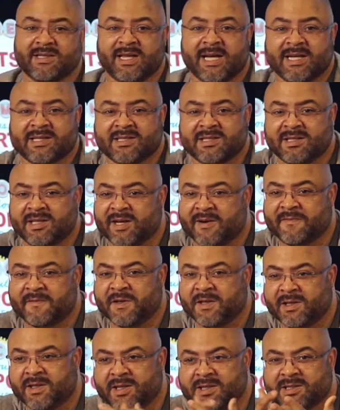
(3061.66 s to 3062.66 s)
that's
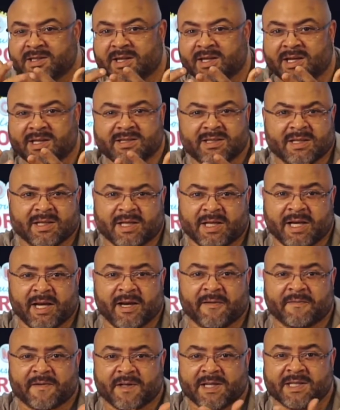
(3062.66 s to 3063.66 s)
definitely that's and gave gift.
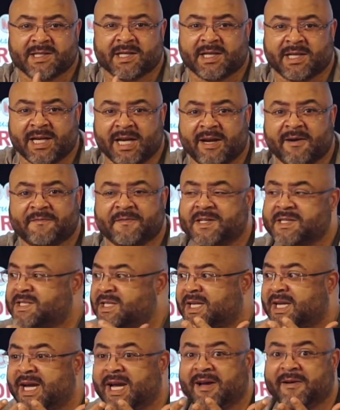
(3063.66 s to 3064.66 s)
it out for it's free. It's a gift. It's a
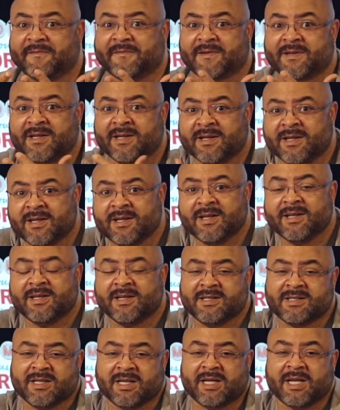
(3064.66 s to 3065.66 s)
gift. You
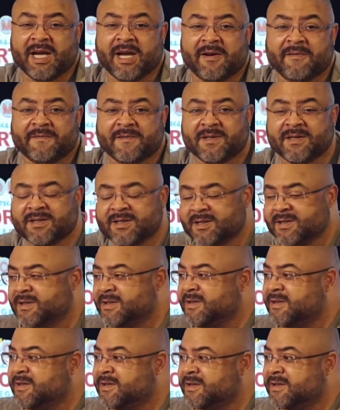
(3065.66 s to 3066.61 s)
might as well call us Santa Claus